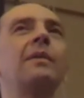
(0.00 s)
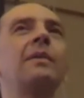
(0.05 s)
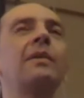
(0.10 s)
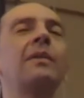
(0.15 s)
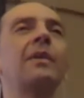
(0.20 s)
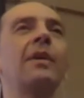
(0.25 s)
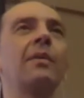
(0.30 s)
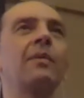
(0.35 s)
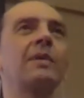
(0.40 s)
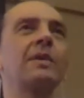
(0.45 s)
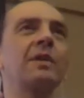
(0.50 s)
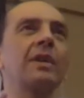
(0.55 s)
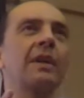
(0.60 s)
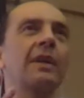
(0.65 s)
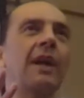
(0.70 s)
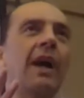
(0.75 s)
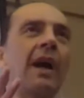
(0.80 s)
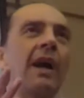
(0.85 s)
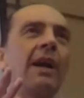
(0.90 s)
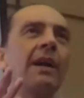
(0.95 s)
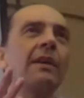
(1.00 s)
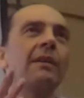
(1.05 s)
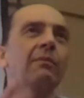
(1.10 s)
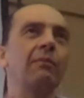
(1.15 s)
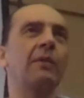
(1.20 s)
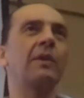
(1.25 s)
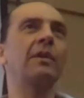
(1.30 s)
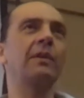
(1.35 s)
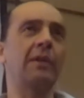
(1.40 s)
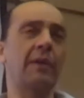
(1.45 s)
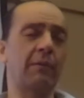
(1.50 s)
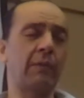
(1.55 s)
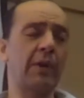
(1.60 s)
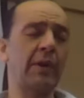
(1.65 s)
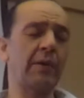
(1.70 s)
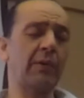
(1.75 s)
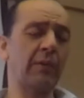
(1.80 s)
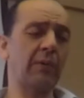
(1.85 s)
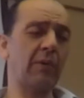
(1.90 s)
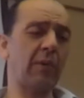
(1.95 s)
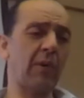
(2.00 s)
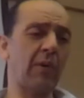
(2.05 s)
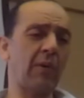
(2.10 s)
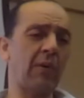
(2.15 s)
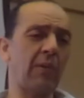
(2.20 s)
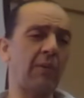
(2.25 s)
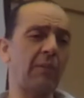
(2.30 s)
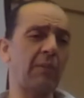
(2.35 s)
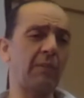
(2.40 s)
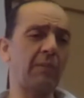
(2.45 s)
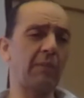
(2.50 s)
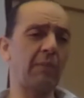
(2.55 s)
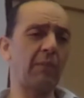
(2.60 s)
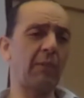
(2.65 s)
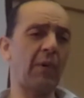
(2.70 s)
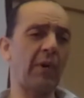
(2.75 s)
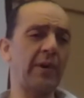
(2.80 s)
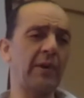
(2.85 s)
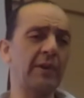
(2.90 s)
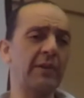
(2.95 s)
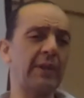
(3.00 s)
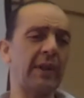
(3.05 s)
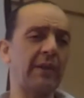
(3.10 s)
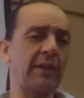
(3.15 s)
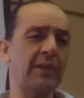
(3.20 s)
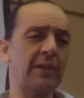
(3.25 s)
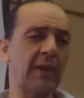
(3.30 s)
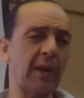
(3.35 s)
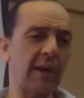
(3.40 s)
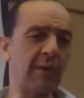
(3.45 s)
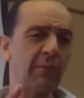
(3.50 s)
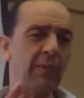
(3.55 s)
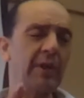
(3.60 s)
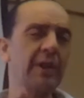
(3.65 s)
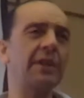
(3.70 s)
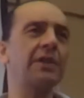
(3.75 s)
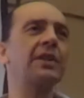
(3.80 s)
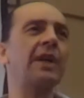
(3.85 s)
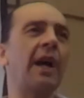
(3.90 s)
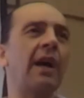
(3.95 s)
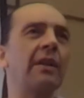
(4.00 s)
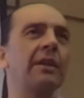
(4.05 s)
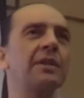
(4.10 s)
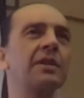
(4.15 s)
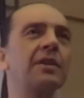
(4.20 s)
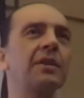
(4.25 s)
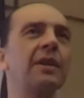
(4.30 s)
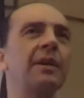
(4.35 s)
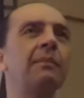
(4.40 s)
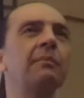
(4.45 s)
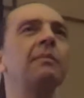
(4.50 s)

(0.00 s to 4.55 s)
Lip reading: there was a guy, one of the Crow warriors at the time went and challenged him.